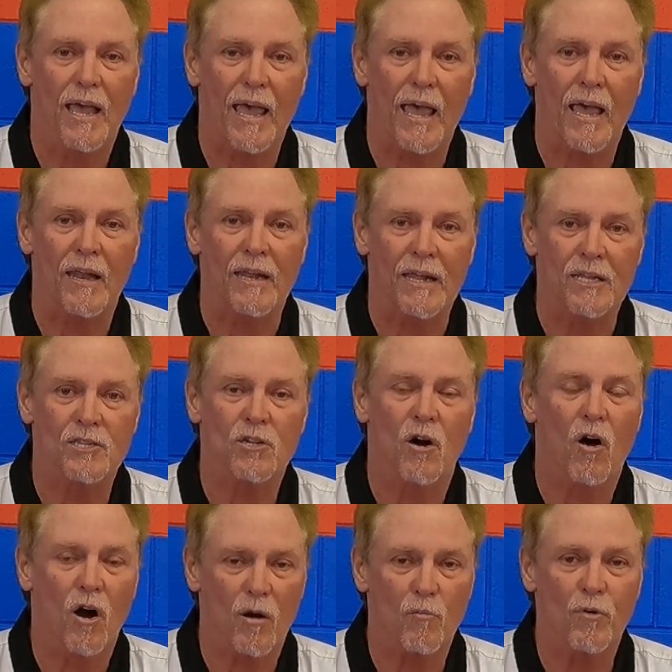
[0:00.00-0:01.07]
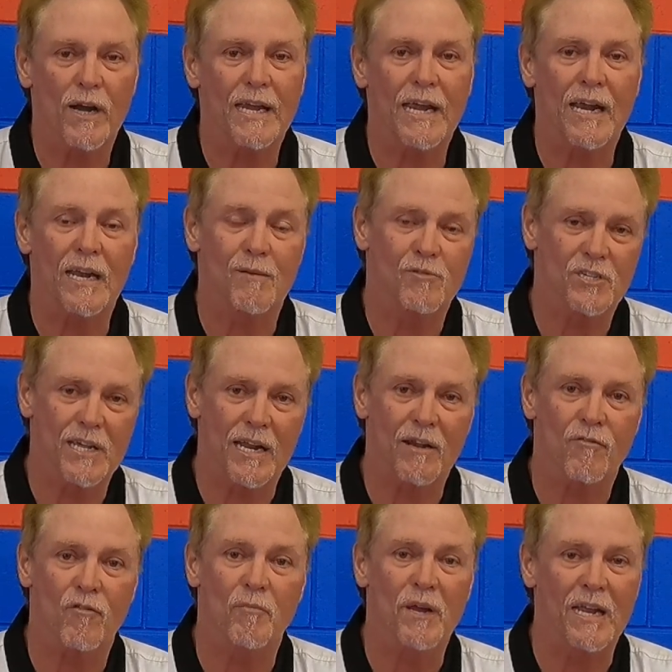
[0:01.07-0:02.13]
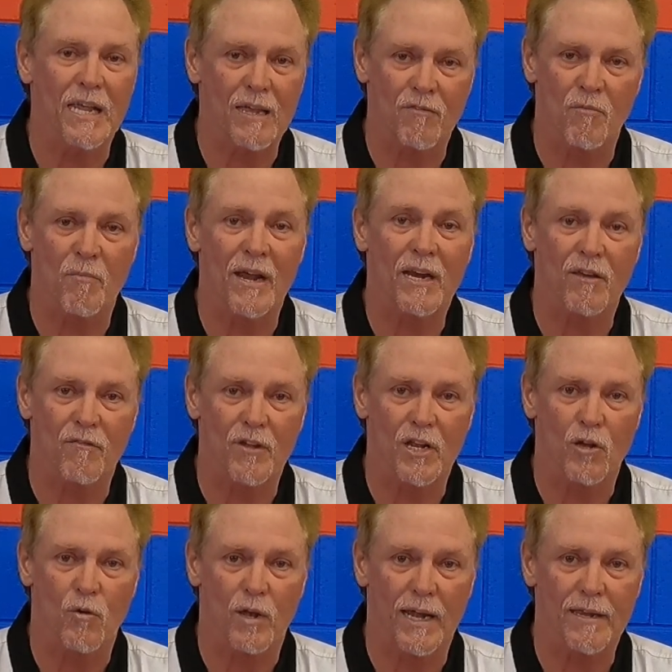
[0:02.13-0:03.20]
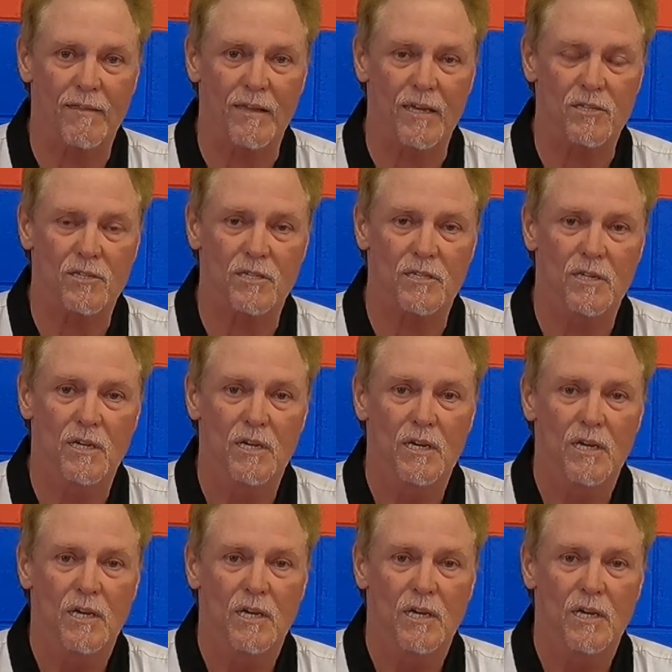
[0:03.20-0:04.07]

And it's heartbreaking and upsetting for me to even make a video like this.